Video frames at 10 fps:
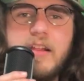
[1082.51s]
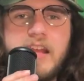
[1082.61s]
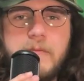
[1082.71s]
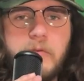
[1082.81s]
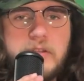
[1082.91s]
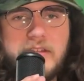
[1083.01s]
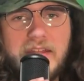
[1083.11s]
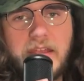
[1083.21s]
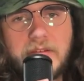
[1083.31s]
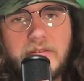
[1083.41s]
got for you
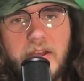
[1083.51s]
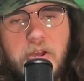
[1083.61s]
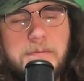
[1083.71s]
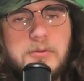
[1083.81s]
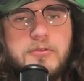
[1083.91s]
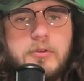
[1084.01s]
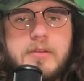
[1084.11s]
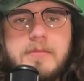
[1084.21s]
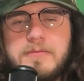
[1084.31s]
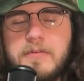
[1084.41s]
today. I hope you
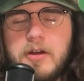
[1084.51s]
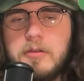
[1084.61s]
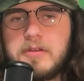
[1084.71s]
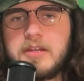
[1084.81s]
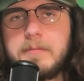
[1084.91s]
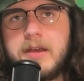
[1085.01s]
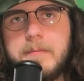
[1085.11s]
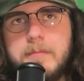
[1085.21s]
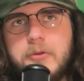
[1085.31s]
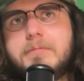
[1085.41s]
enjoyed me following up my
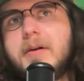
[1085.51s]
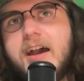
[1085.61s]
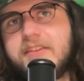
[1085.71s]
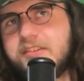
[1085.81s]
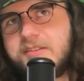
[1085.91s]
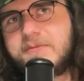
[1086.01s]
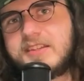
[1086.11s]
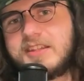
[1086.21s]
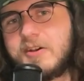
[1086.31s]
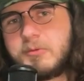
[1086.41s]
most positive
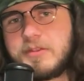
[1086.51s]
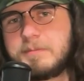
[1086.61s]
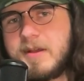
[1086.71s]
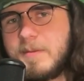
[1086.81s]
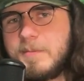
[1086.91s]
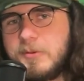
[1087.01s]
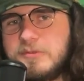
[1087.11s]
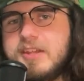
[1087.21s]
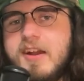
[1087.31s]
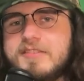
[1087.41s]
video with my most
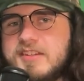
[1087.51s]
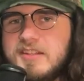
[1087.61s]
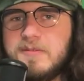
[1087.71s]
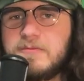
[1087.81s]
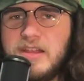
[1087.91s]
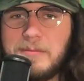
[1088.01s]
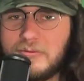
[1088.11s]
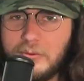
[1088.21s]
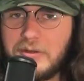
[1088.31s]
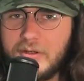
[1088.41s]
toxic and
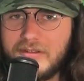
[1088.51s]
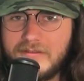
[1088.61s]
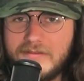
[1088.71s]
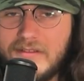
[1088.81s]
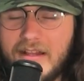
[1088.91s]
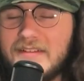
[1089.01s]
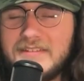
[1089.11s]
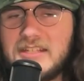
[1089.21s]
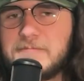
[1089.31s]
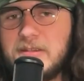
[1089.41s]
inflammatory one. I like to
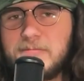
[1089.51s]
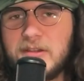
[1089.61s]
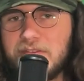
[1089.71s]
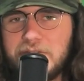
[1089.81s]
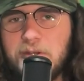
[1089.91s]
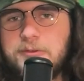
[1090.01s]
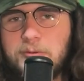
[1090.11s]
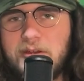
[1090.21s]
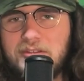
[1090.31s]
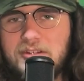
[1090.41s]
keep people on their toes around here.